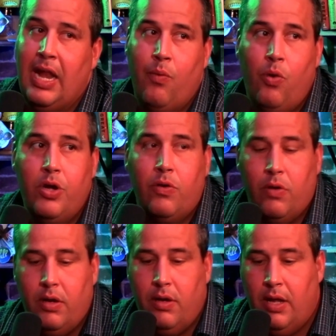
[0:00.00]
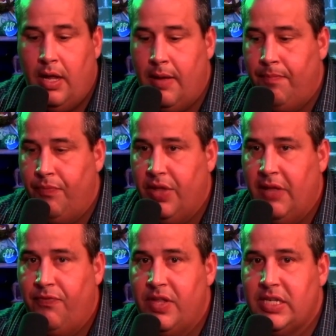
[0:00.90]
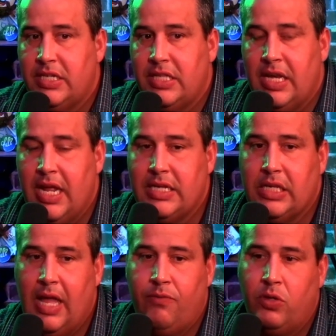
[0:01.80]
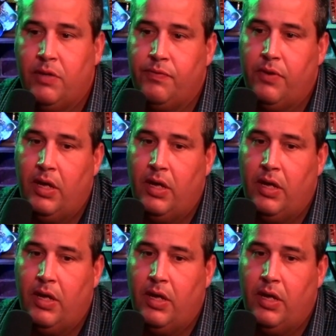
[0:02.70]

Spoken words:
and I wonder if this is the next level of